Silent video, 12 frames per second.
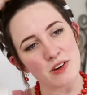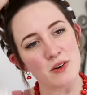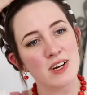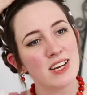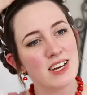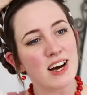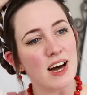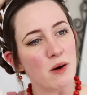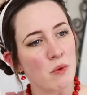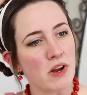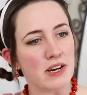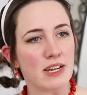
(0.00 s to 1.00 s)
So I
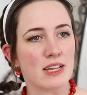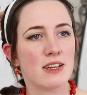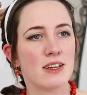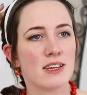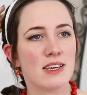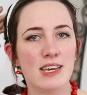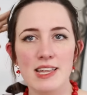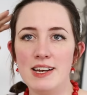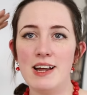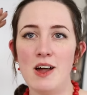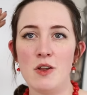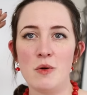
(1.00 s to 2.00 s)
wanted to get
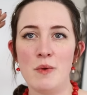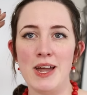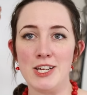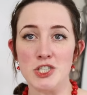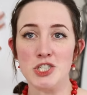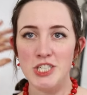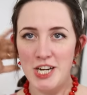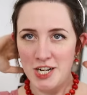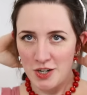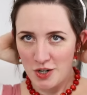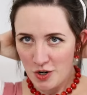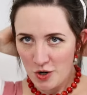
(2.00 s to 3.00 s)
it out of the way and
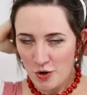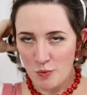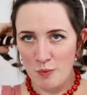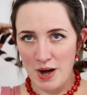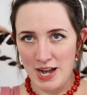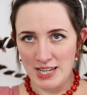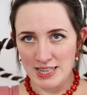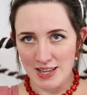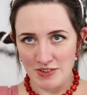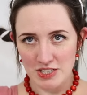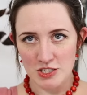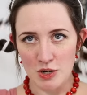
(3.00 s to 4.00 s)
share why I
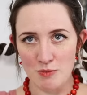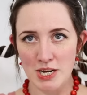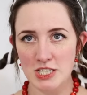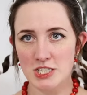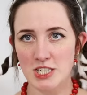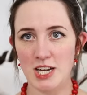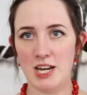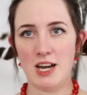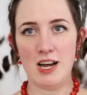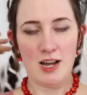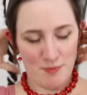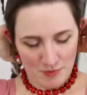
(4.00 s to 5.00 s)
love it so much.
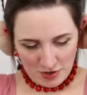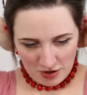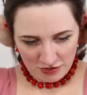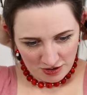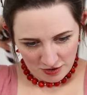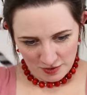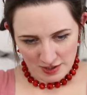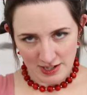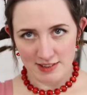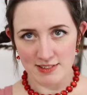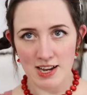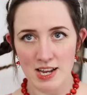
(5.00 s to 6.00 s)
Um, also,
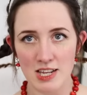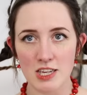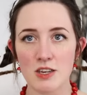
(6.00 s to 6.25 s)
it's kind of